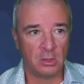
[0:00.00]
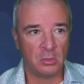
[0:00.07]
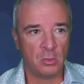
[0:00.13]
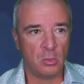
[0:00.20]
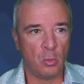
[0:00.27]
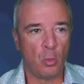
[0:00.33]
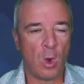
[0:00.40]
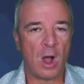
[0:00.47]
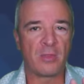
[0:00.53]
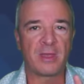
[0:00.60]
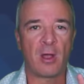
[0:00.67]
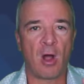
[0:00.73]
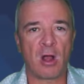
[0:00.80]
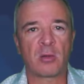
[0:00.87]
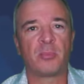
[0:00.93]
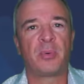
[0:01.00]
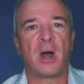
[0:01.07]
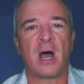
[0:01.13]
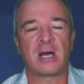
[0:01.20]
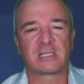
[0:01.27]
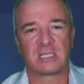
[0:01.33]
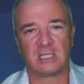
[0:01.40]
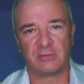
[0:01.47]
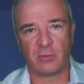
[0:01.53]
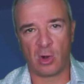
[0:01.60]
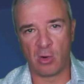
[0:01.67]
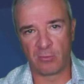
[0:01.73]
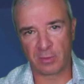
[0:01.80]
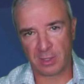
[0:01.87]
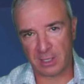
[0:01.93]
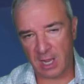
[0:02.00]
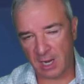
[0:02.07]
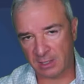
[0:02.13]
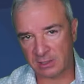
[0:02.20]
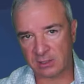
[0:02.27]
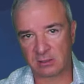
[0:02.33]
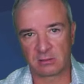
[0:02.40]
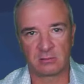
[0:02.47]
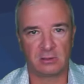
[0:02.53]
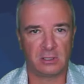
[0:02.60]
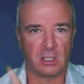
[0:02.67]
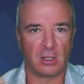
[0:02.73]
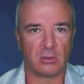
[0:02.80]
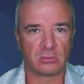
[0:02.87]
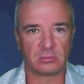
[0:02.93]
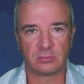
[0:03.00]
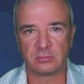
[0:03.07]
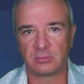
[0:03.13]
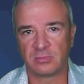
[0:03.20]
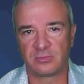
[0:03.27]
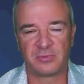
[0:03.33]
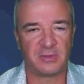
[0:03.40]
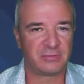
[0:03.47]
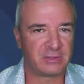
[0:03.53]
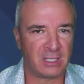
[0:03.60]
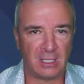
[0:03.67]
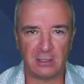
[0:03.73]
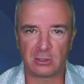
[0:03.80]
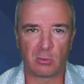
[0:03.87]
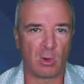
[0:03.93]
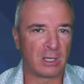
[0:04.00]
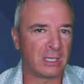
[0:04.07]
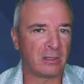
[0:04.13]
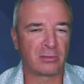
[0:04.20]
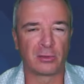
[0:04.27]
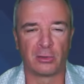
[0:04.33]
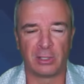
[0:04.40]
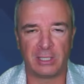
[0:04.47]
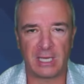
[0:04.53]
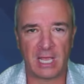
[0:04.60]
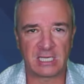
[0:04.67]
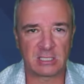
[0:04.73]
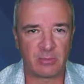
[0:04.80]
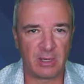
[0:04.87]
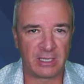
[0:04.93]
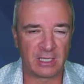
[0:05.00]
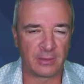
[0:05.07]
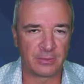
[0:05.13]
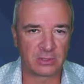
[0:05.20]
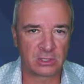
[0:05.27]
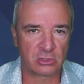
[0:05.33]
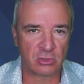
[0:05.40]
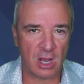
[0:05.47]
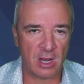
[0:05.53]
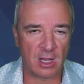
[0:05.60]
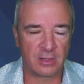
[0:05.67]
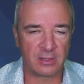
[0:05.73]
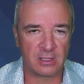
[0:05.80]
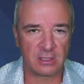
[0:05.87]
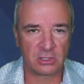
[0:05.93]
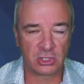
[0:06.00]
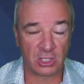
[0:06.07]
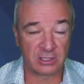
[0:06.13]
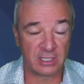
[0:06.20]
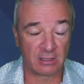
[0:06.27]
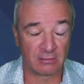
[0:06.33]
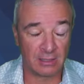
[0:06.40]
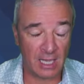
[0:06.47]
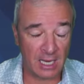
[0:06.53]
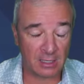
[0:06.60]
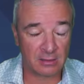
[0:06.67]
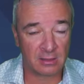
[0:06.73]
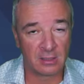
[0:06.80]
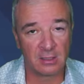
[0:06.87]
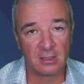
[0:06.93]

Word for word: while they are positive over the next, you know, 15, 20, 30 days, depending on the, stri- uh, the shutdown length,